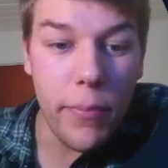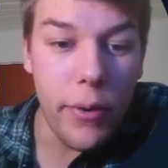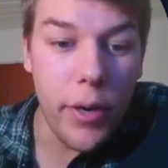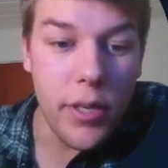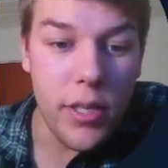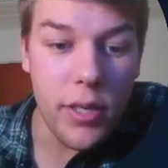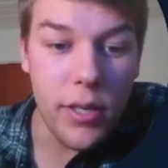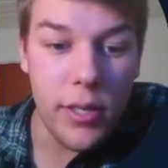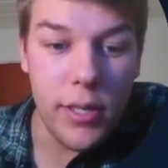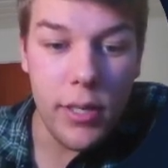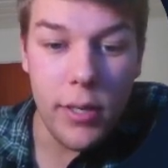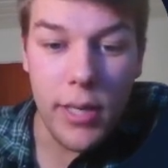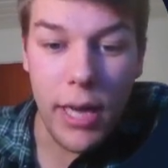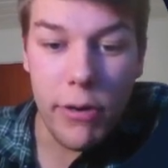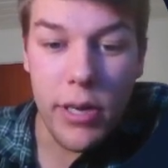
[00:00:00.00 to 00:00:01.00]
put
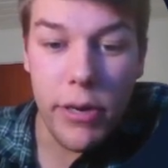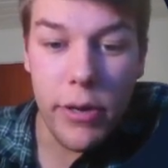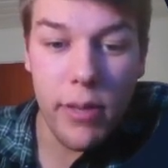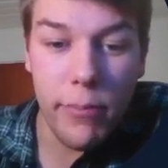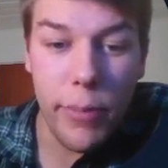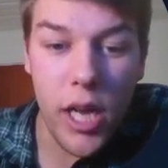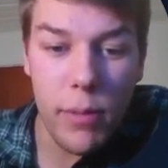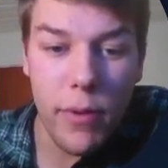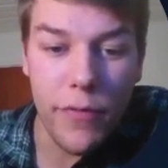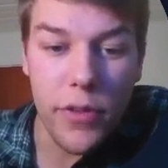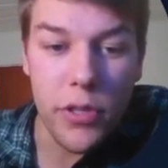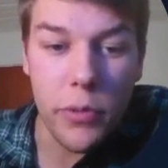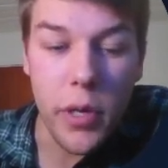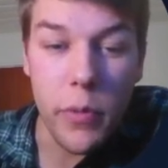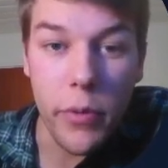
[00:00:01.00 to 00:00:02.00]
down here at the bottom of
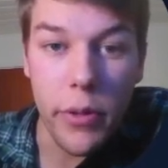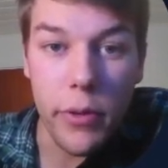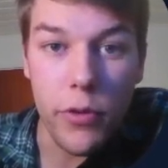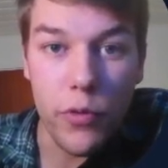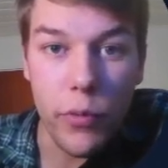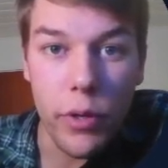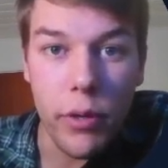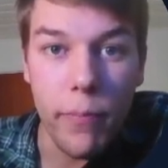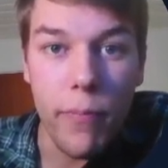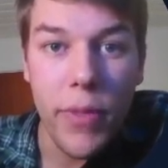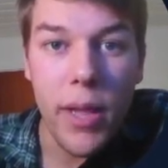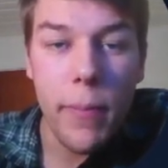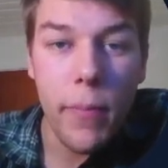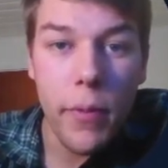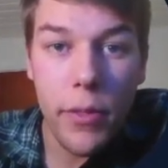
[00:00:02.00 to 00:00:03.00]
the screen where there's room,
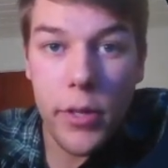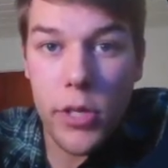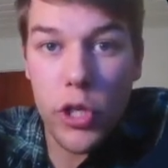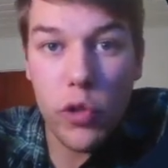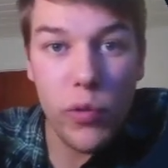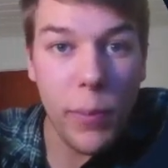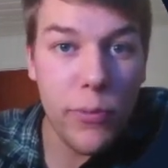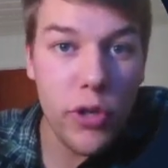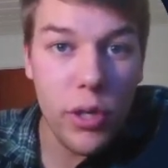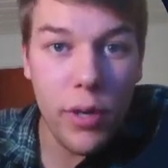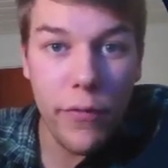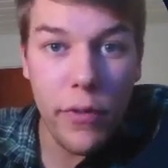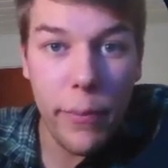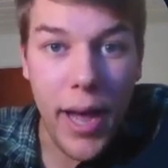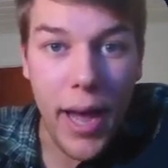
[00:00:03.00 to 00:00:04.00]
the description
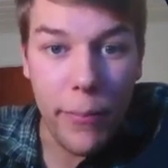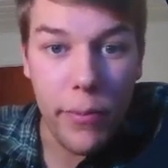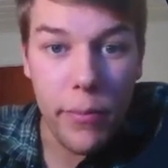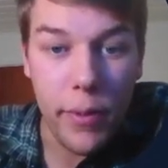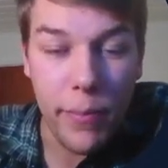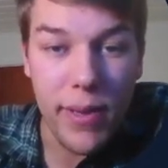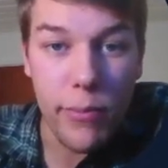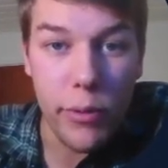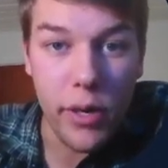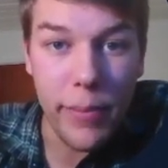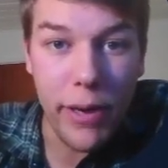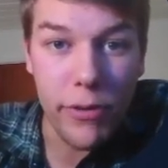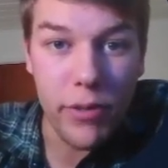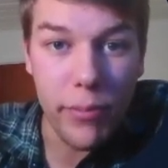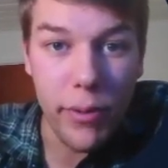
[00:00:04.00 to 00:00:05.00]
of the map that people are
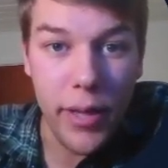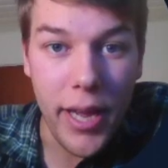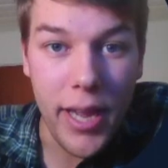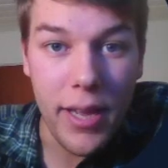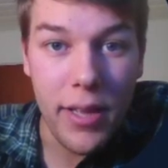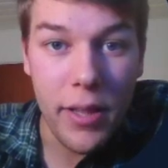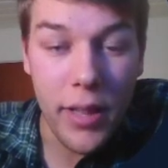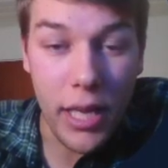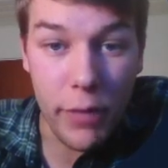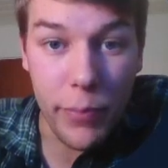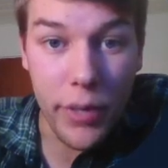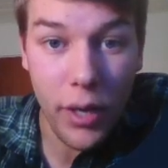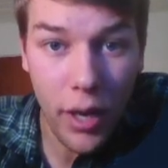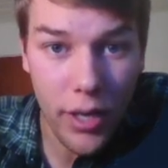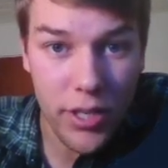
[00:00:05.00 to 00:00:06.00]
about to play. That'd
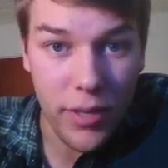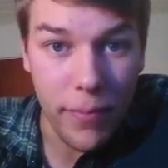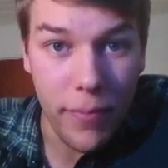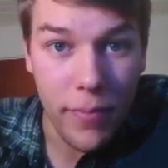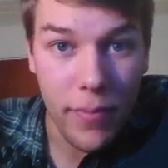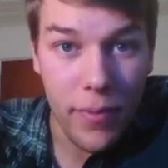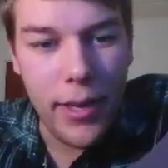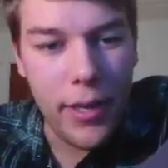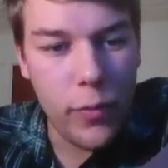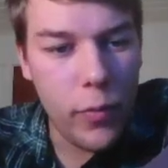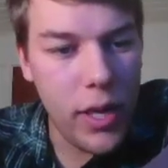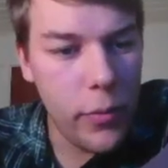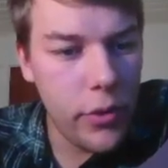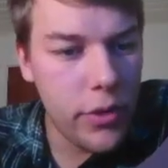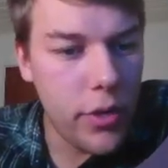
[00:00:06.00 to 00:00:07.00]
be awesome. And
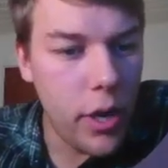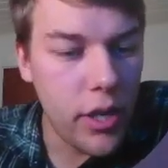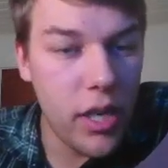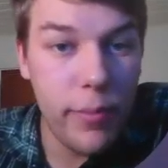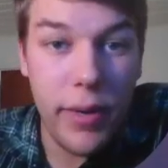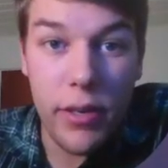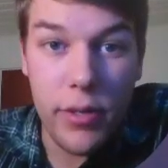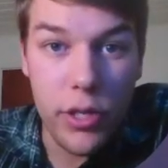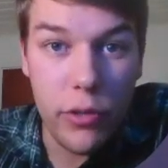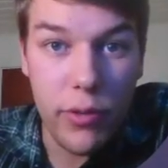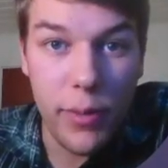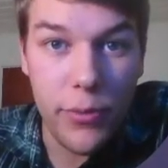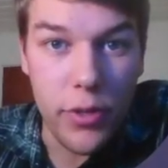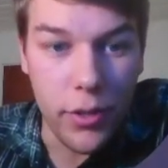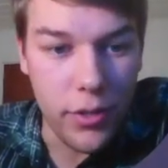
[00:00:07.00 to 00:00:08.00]
while we're talking about
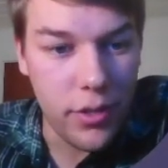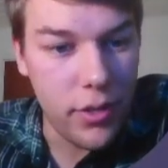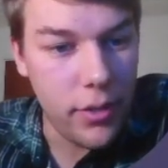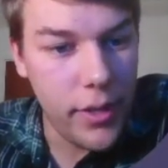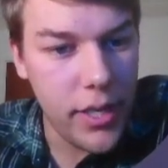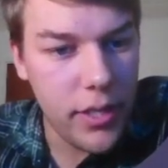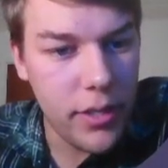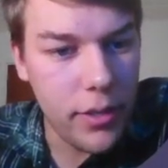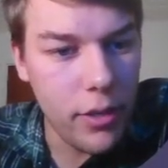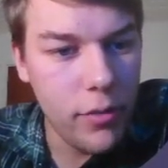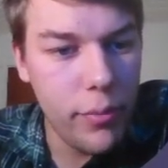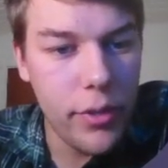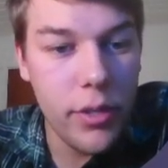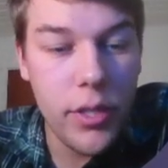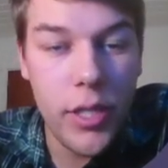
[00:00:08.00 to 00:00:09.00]
descriptions, let's
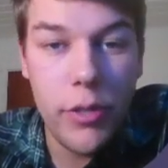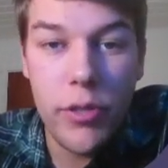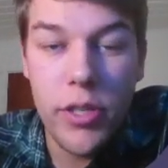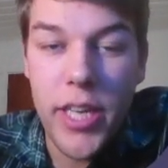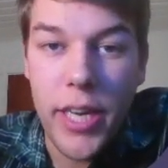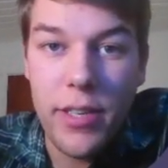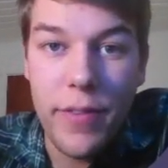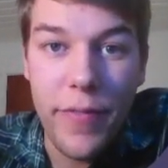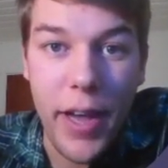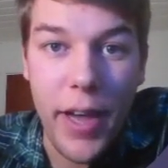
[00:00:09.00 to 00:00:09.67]
open Geodetective